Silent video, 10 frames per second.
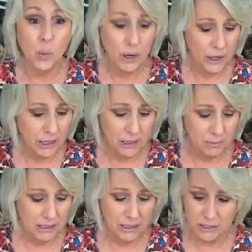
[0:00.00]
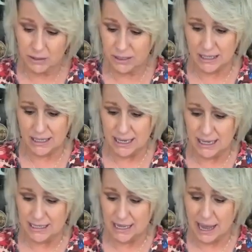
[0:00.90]
we're going to be using
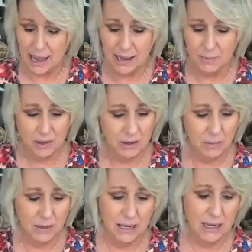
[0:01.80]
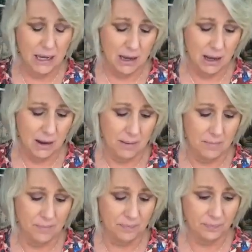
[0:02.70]
these. I'm going to be,
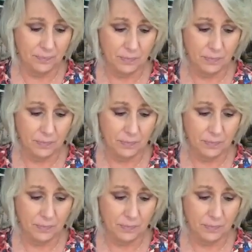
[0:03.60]
um,